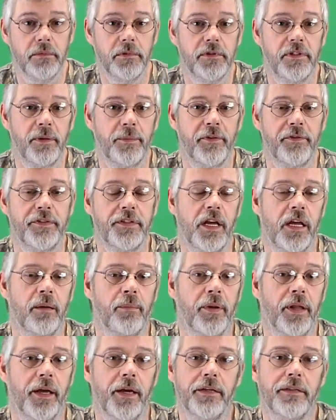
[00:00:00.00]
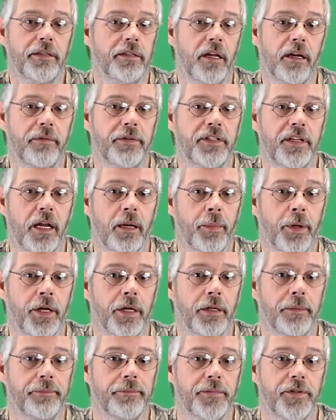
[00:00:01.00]
Some of us had a blast, none of us had a
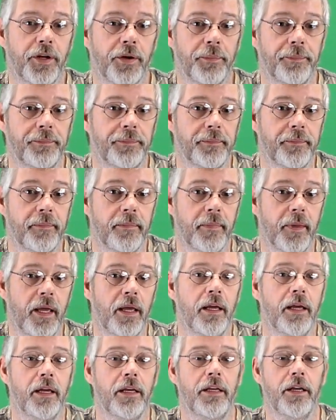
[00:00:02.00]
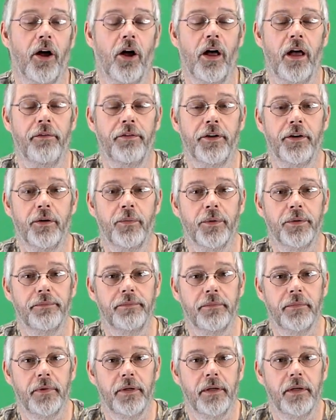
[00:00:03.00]
ball. So, y'all have a good one.
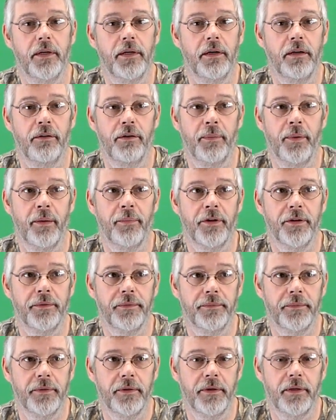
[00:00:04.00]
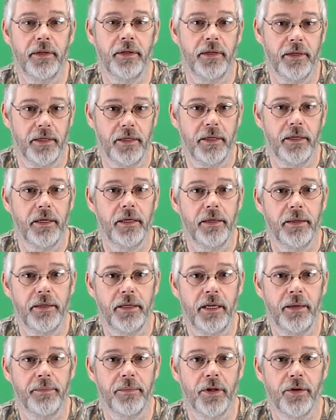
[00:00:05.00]
Remember,
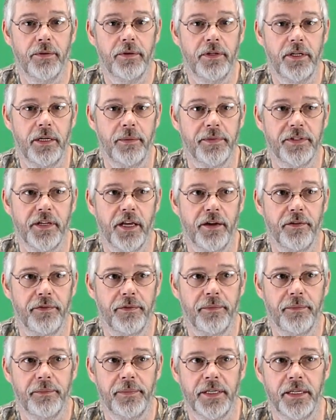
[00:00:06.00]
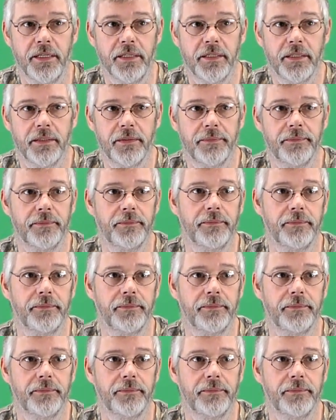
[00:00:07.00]
keep them low and keep safe. Peace.